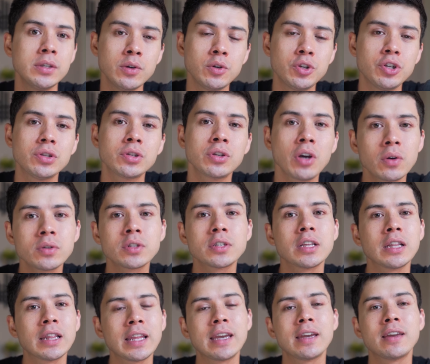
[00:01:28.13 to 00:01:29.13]
You just go to
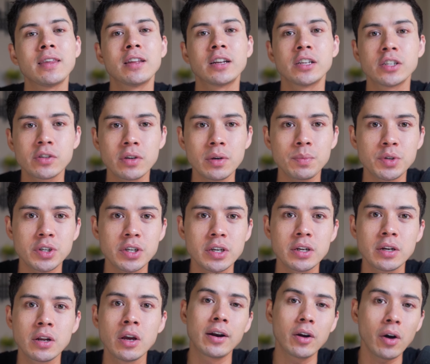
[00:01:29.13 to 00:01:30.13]
the link in the
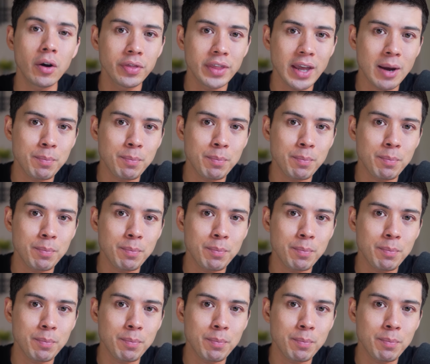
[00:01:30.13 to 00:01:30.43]
description, and on